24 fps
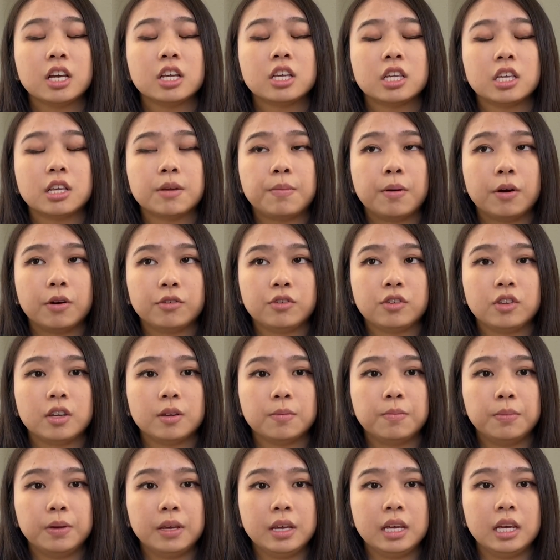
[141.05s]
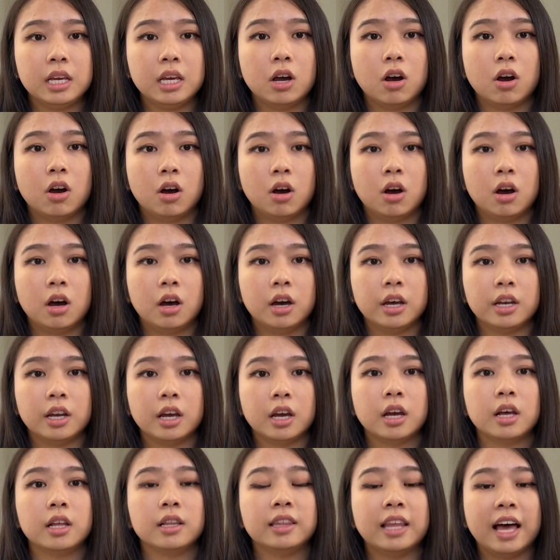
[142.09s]
supposed to be on
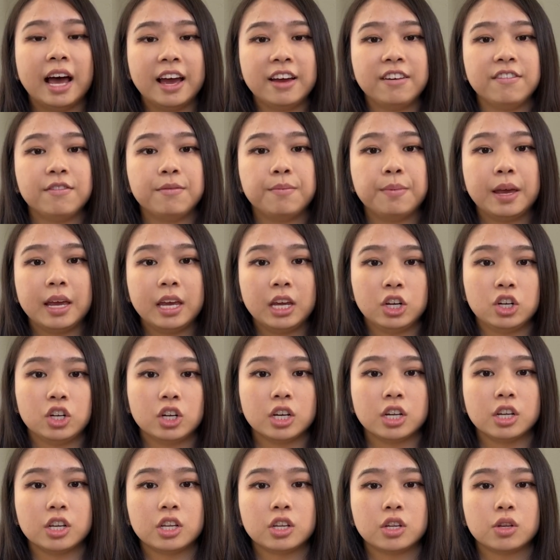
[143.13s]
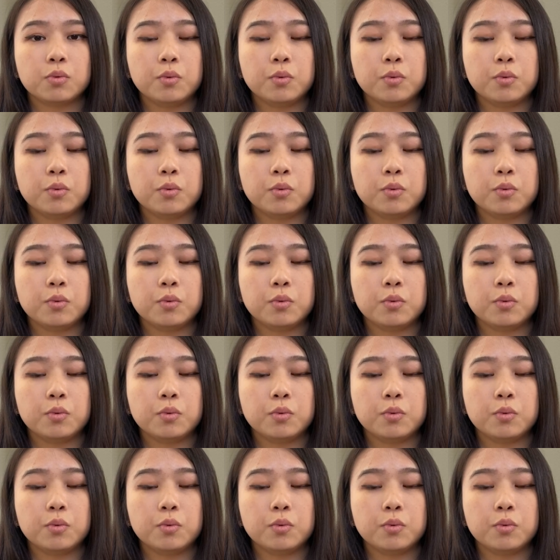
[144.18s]
live patients.